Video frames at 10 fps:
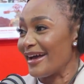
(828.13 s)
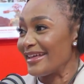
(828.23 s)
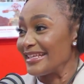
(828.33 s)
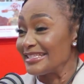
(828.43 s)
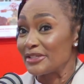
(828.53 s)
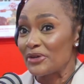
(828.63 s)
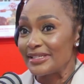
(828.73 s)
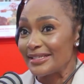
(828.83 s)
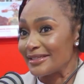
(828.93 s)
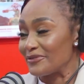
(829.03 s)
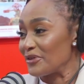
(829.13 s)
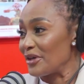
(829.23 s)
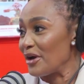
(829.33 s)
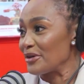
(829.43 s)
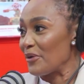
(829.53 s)
this is critical for the
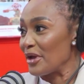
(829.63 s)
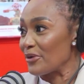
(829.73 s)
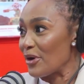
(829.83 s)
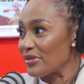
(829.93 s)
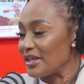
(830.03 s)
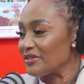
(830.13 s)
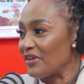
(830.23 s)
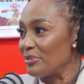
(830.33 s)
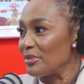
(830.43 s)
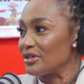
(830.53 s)
ongoing growth and development